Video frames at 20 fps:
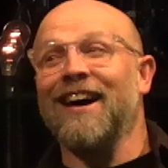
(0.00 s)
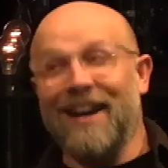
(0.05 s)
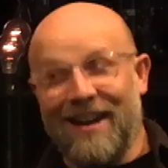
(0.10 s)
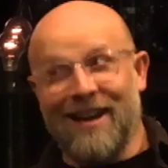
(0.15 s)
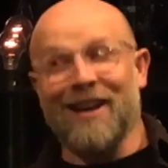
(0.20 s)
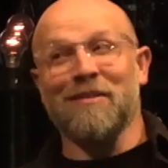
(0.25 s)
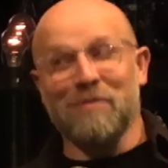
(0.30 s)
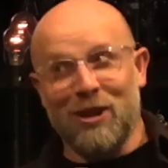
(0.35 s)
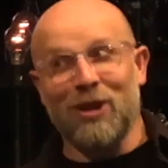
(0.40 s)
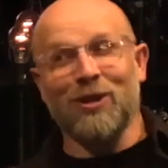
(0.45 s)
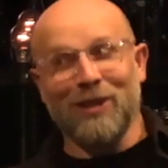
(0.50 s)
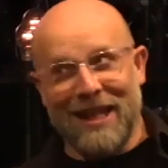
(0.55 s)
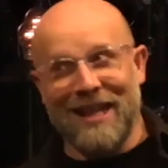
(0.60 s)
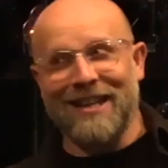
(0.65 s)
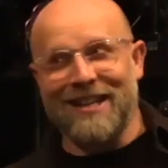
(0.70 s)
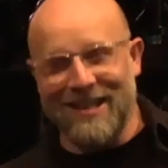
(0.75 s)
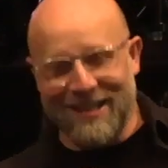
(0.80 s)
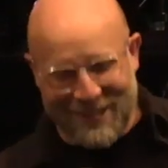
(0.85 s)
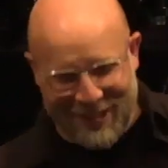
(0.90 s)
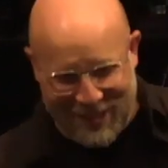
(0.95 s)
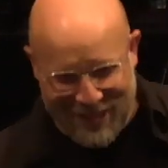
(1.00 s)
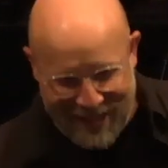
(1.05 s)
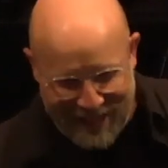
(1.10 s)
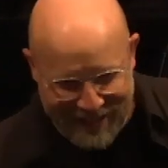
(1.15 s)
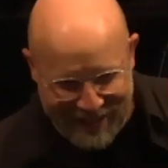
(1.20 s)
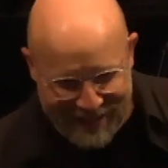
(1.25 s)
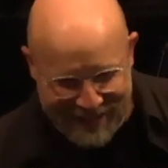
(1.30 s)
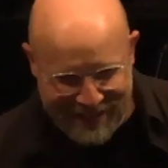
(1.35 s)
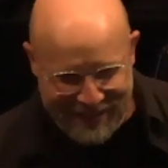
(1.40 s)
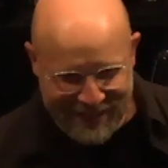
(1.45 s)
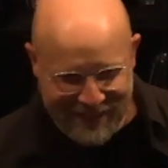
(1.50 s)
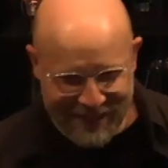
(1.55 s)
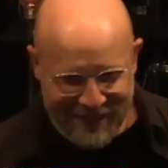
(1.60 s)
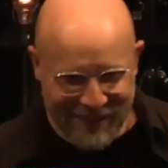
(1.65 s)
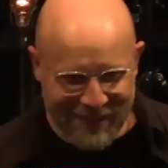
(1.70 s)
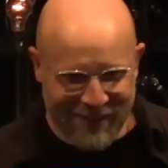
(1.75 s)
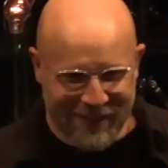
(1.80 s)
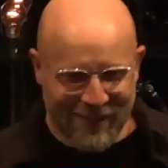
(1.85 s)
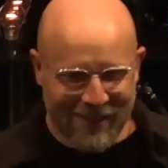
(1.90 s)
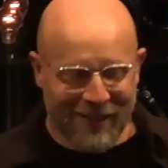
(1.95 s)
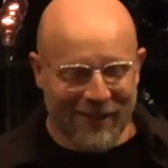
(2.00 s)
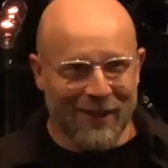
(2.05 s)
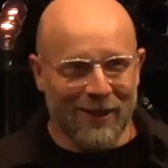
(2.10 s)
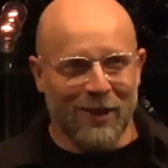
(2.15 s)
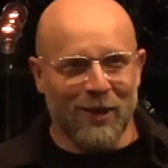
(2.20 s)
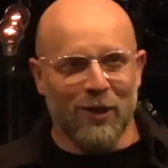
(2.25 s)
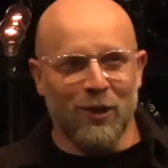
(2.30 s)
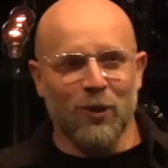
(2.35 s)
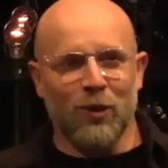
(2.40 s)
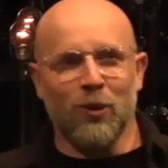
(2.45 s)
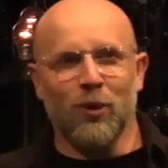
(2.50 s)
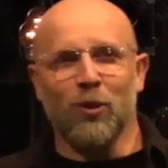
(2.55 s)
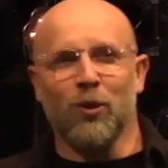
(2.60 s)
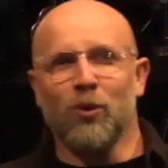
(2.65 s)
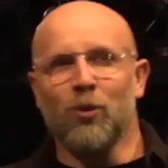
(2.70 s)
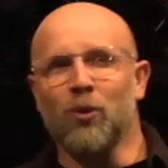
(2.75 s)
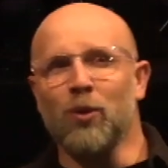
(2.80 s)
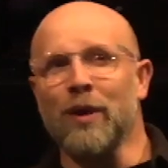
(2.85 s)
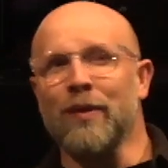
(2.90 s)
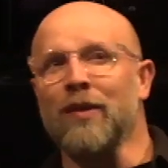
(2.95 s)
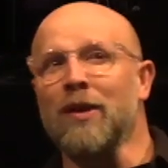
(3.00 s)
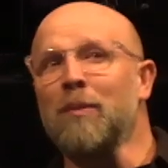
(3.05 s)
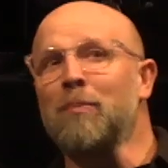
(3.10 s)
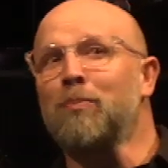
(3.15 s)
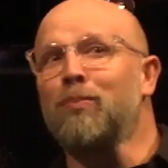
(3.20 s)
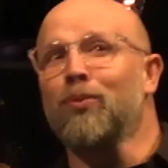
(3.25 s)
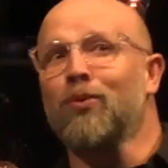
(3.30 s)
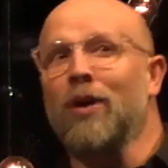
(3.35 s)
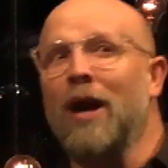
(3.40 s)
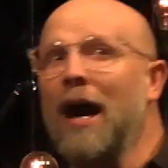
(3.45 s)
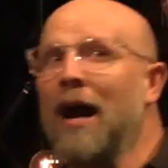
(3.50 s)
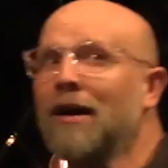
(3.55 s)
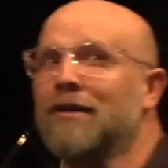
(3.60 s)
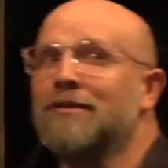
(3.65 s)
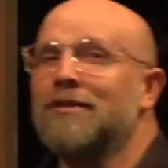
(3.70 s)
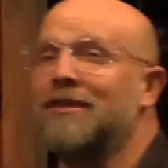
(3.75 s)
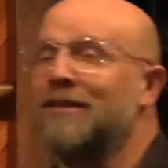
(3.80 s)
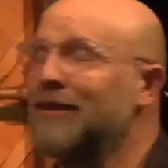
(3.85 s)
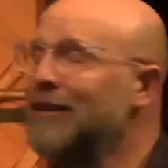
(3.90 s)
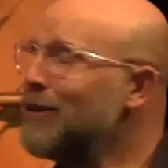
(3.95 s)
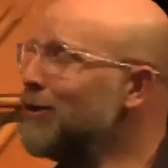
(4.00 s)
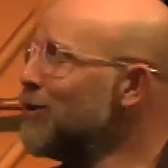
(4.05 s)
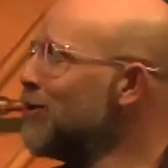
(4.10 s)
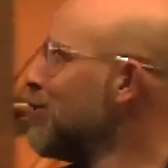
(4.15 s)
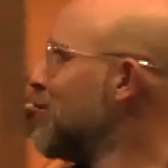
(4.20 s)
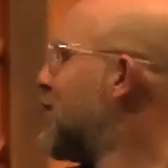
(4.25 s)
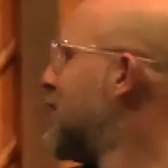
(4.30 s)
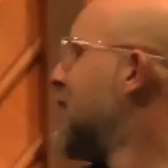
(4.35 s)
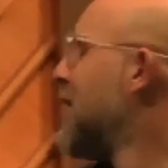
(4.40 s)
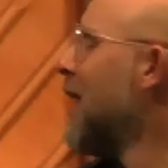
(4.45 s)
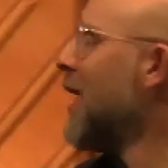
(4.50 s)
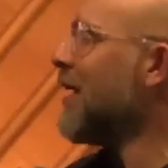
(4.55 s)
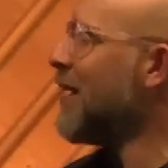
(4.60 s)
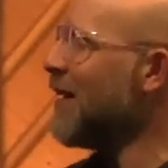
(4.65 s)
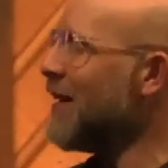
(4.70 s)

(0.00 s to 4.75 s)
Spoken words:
I'm gonna let it shine. When the Browns lose yet